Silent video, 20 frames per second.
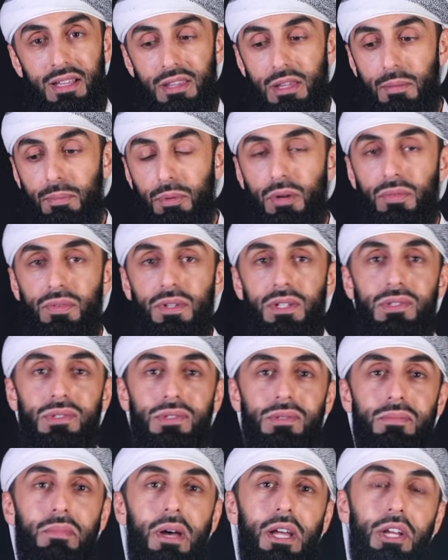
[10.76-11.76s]
The
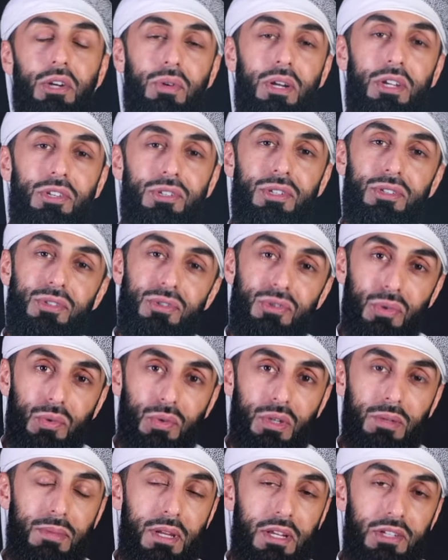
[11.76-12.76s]
Prophet's migration
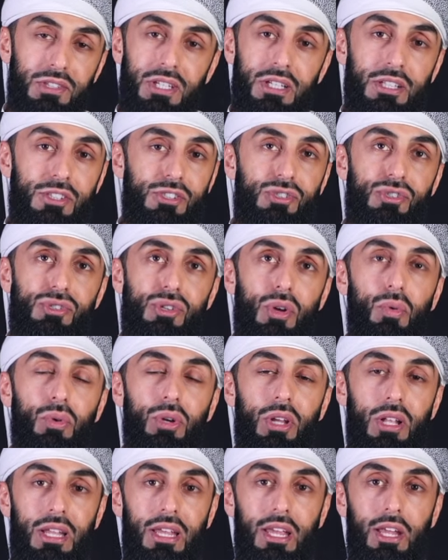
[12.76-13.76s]
story makes it so
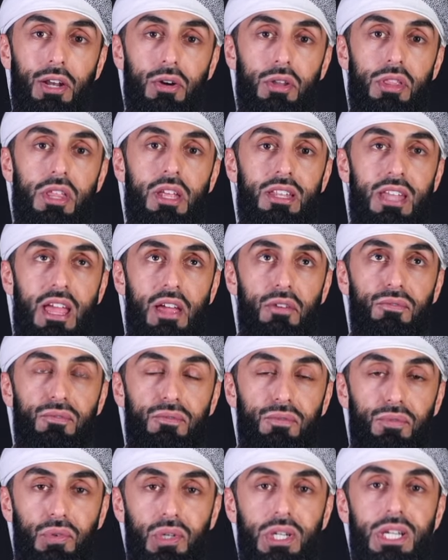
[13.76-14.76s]
clear that
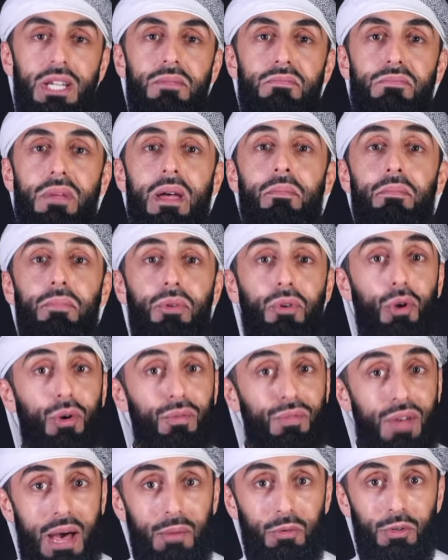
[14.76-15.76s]
every member
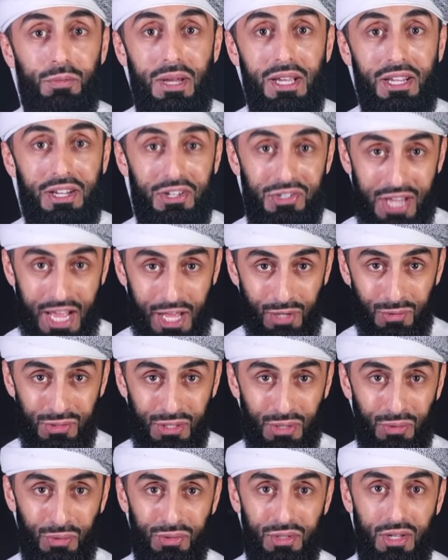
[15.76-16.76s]
of Abu Bakr's
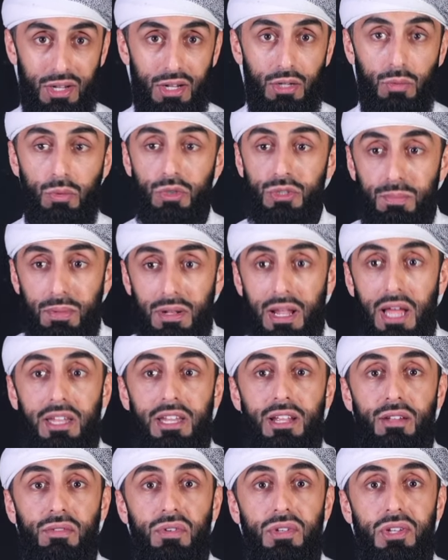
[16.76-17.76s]
household was
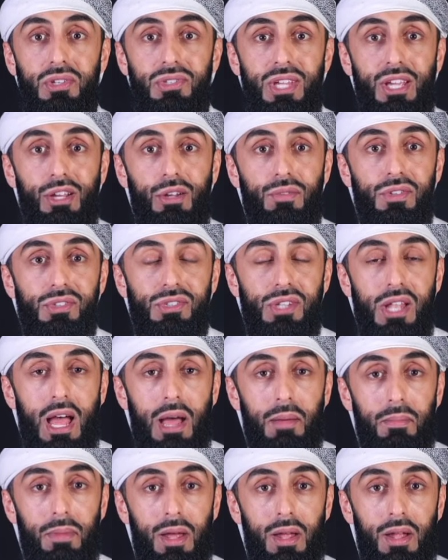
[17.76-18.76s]
planning for the sake of
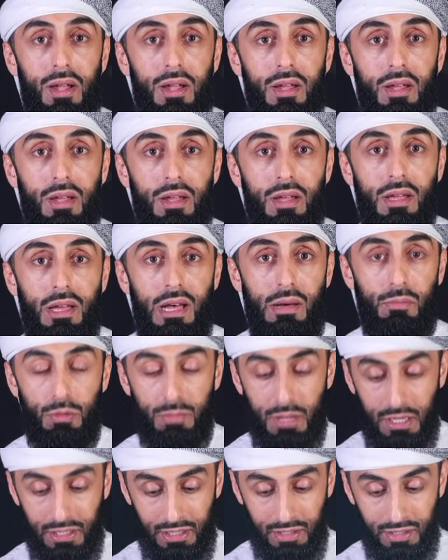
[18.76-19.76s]
Islam.
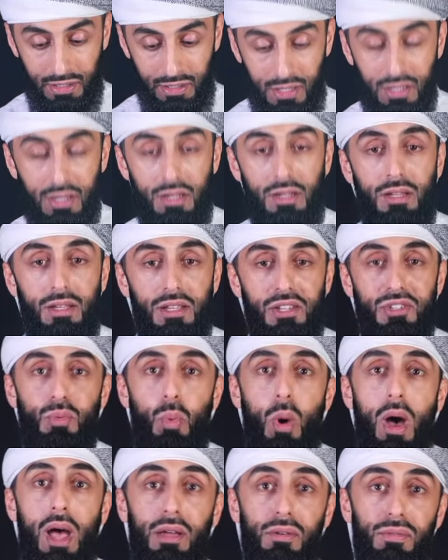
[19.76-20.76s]
Abu Bakr, his
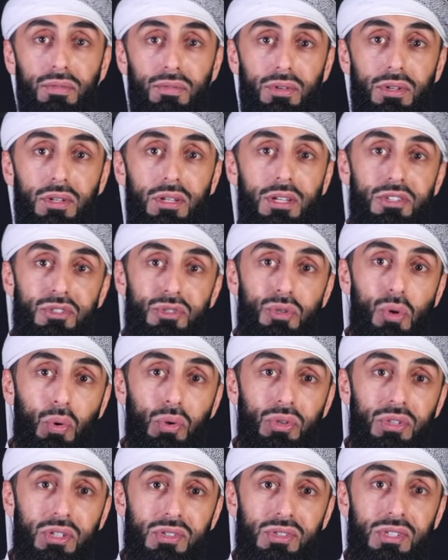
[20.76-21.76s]
wife, his
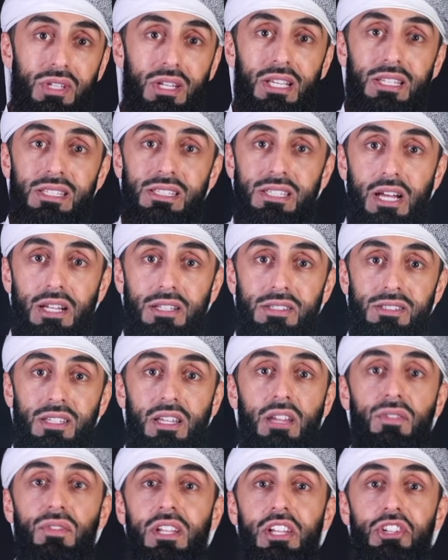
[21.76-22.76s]
daughters, his sons,
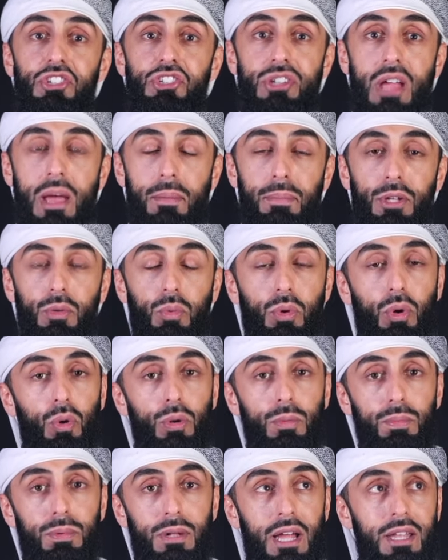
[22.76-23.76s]
even his shepherd were
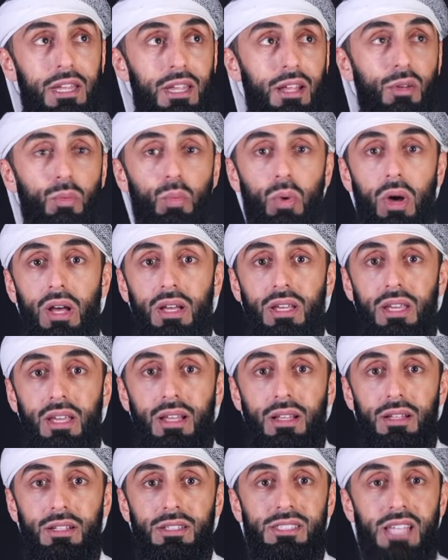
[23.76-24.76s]
all planning,
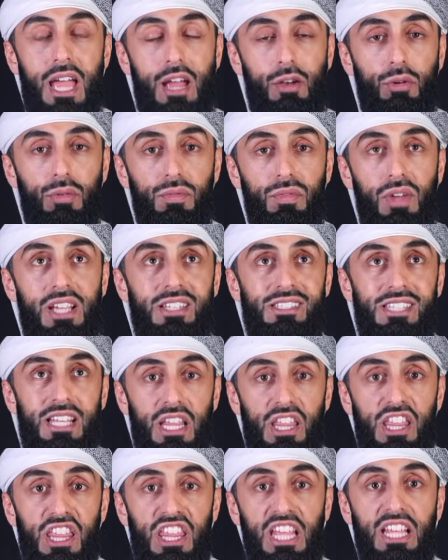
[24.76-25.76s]
working,
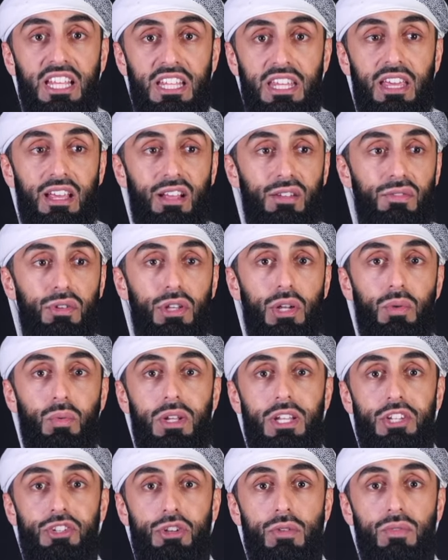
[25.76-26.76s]
sacrificing, thinking for the
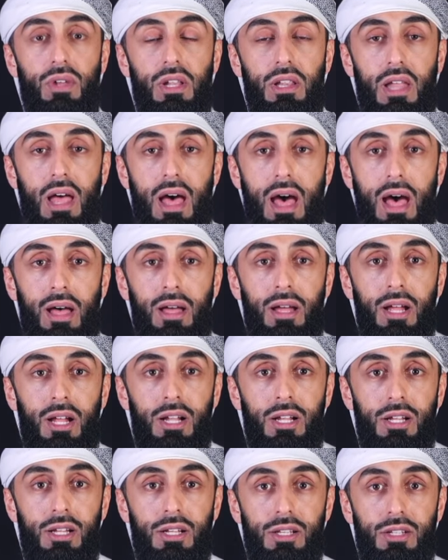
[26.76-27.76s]
religion of Allah
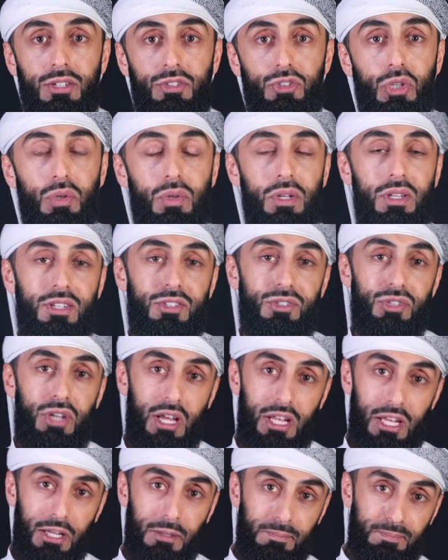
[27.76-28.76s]
during this
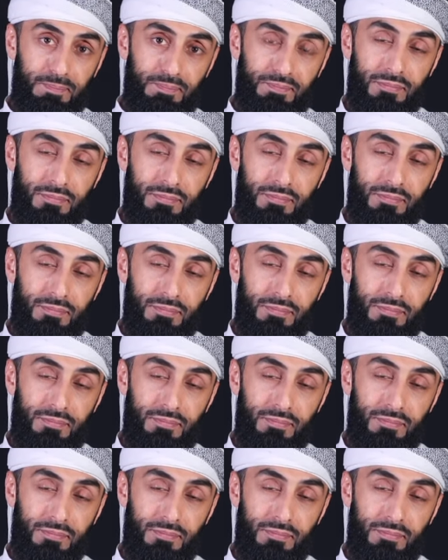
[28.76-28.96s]
journey.